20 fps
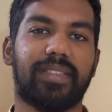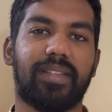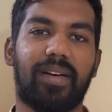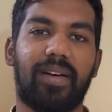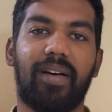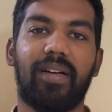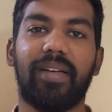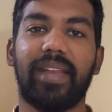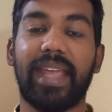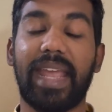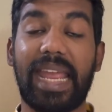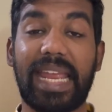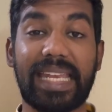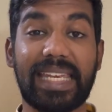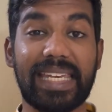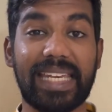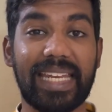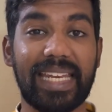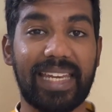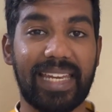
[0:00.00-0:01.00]
on
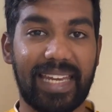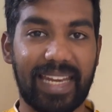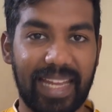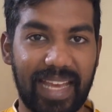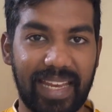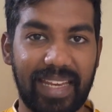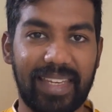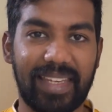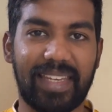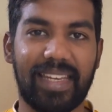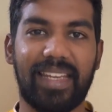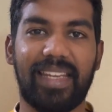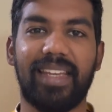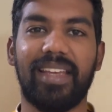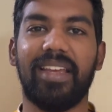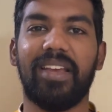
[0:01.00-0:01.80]
1890